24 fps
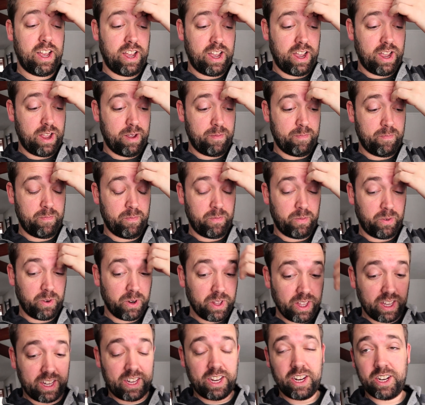um, I'm
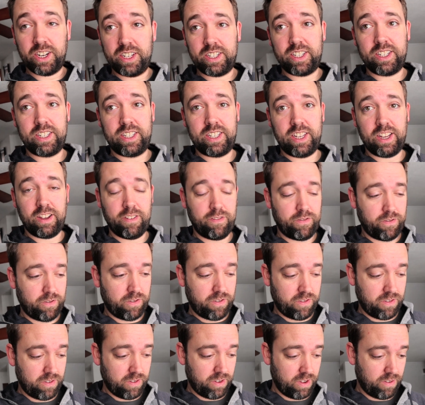really curious to see
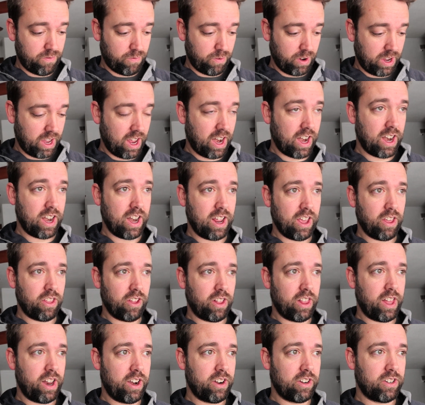if if we get any
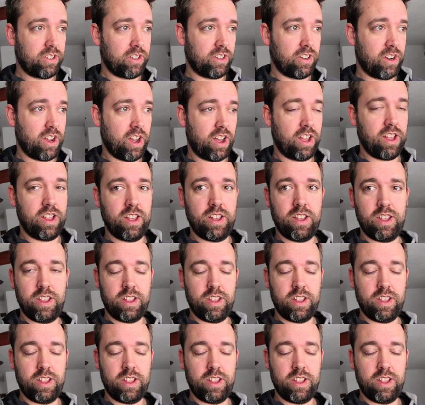other letters or not.